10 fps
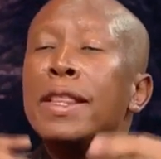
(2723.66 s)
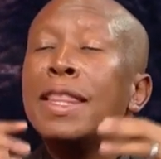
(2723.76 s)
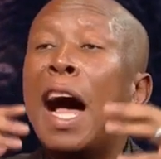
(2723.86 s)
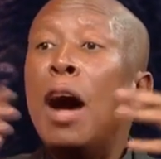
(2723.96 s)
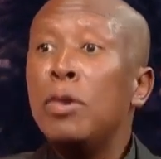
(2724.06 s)

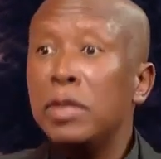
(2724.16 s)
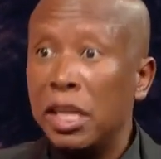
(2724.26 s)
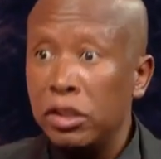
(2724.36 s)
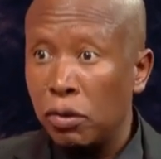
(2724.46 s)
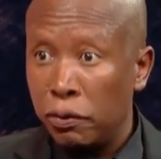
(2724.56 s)

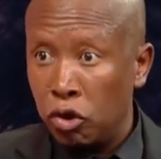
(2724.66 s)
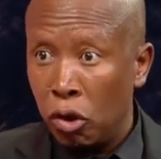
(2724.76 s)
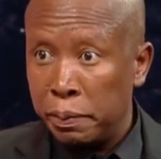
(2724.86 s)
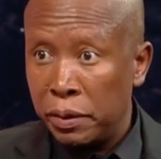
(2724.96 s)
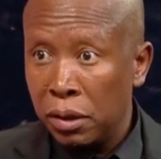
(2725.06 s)
thousands of
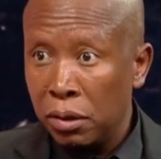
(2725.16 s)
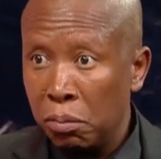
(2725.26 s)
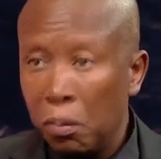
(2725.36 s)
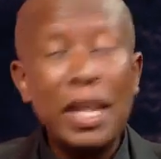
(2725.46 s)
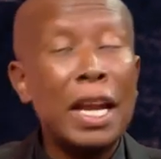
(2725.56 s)
jobs,
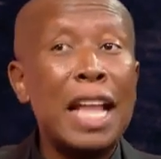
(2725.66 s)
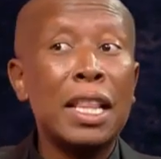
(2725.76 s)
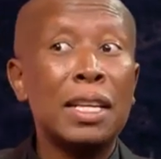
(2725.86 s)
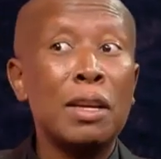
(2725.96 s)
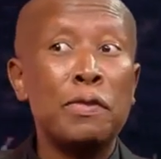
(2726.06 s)
more than
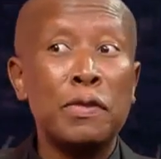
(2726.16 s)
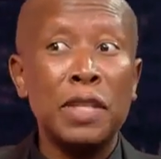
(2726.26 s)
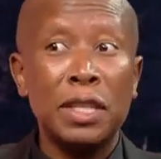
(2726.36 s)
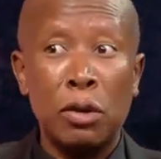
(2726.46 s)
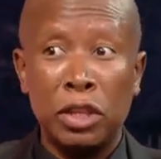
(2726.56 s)

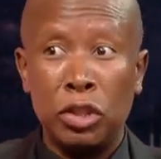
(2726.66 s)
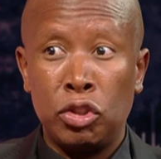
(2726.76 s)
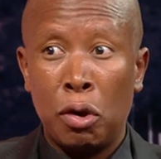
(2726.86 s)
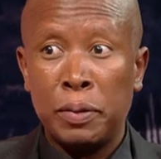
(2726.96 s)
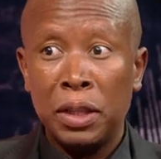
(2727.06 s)
150,000
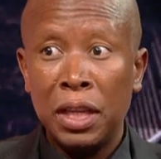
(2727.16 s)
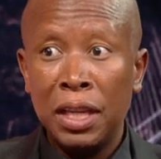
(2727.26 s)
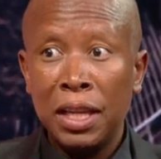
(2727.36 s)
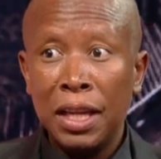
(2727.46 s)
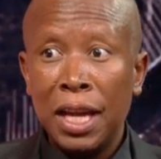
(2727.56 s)
jobs
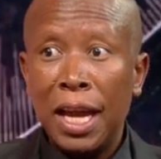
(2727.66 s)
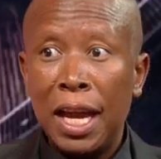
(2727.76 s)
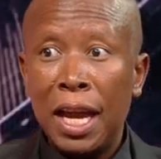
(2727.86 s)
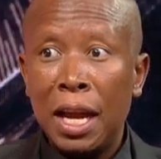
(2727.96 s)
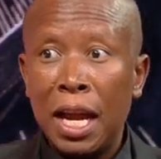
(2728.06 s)

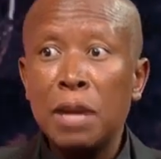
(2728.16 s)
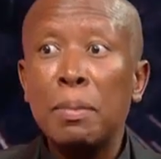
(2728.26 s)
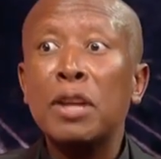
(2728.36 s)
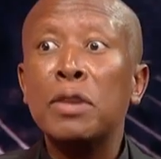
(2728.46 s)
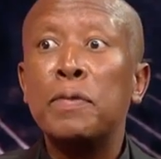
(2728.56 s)
in
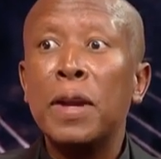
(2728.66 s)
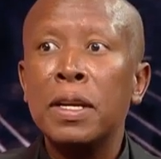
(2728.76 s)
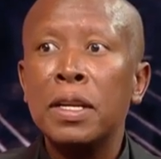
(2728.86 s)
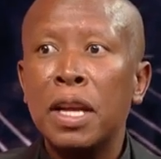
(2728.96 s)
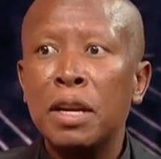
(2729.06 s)

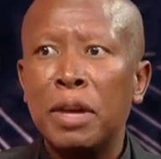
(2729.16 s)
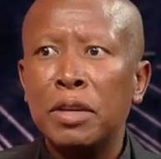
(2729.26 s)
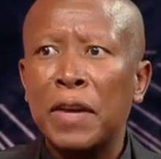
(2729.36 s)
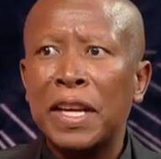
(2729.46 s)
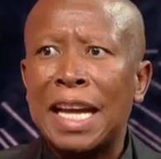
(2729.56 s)

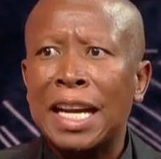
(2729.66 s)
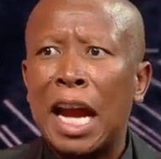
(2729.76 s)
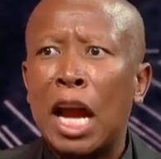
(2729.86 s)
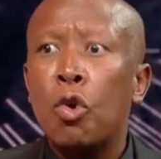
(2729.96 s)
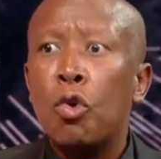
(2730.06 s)

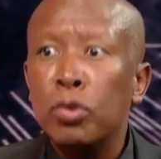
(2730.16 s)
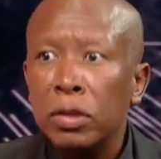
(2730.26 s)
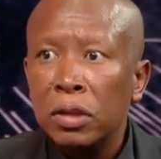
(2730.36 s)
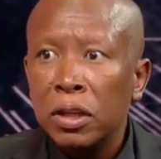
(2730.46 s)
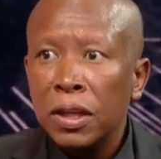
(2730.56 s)
manufacturing alone.
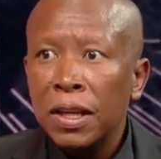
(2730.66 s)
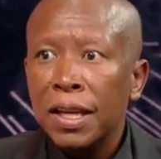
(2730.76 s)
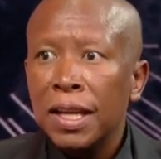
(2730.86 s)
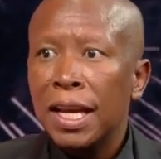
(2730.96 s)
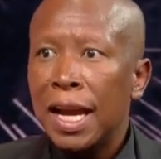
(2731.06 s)

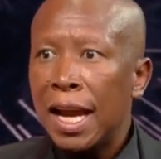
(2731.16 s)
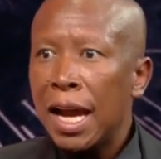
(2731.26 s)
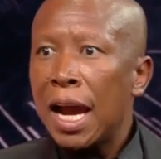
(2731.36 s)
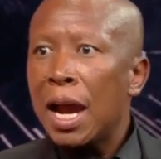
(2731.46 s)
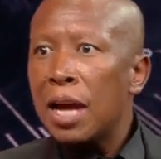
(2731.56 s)

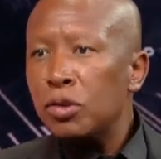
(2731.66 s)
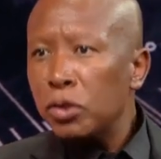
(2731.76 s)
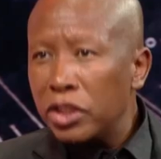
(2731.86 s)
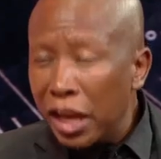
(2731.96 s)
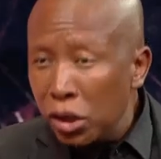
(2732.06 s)

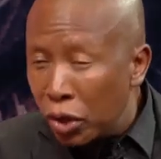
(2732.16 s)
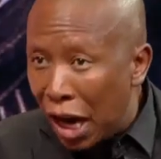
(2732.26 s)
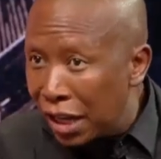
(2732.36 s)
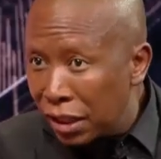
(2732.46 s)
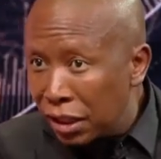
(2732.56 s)
Today, you
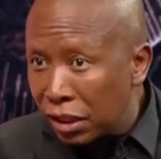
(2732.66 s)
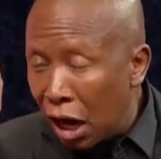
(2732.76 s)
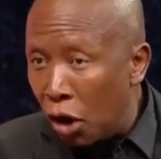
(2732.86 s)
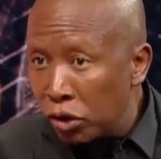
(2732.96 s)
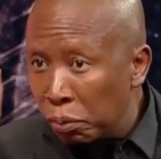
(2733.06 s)
can't
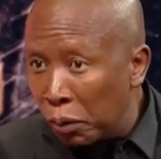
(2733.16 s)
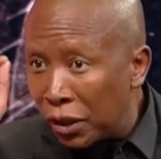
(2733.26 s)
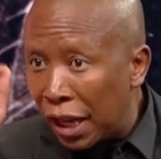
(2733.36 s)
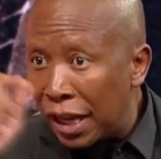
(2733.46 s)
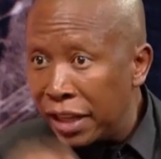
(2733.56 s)
count more
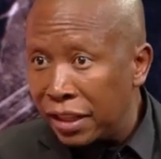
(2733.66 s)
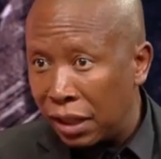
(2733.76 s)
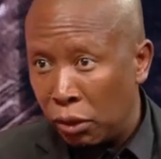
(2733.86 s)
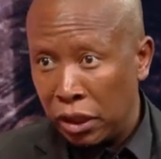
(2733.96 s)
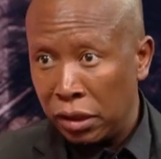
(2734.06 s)
than
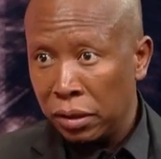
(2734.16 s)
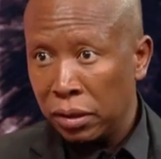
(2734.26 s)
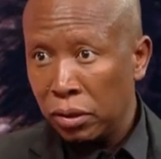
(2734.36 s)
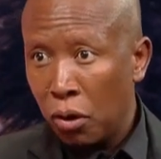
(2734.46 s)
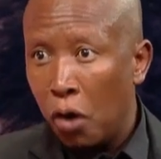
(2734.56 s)
80,000
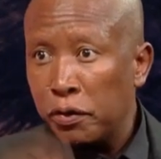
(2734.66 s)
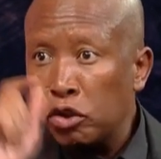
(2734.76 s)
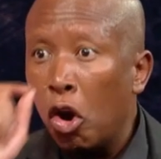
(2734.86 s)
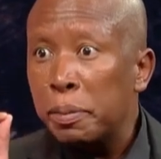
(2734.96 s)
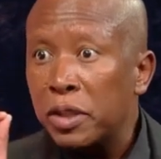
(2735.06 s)
of
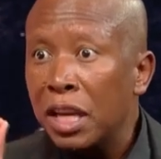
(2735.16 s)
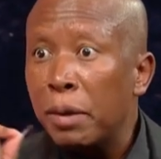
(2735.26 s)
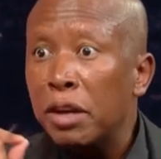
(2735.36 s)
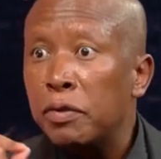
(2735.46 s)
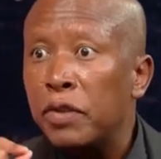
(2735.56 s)
jobs in
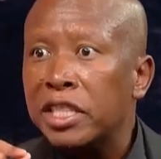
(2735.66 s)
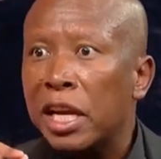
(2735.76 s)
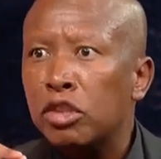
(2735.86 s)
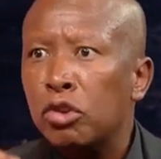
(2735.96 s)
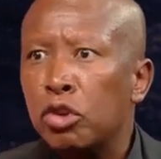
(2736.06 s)

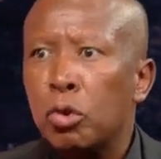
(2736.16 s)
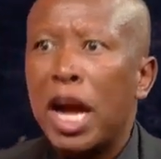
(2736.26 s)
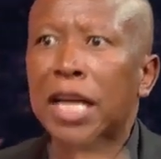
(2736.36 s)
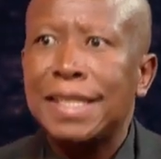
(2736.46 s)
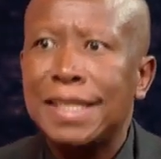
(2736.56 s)
manufacturing. So you
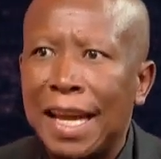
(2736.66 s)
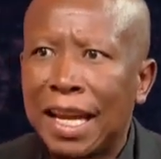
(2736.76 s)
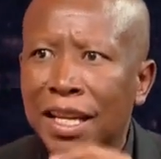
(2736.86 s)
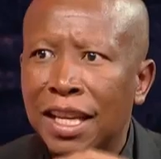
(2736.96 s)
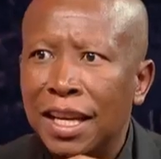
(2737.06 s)
can't
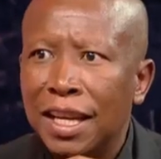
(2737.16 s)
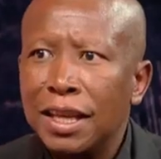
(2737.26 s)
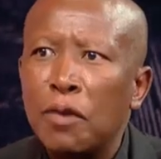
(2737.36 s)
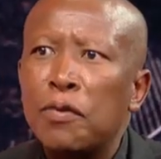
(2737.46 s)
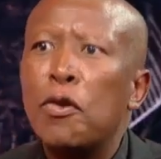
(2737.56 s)
say
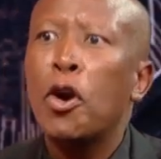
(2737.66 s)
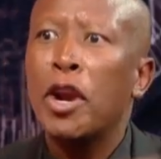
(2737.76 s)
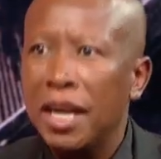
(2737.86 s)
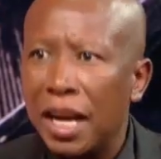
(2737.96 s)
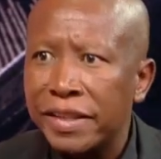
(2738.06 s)
the
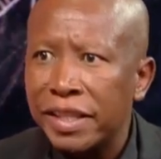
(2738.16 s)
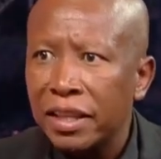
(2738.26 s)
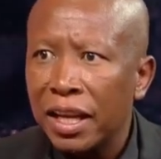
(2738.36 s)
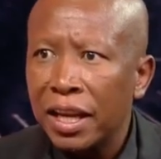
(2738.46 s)
foreigners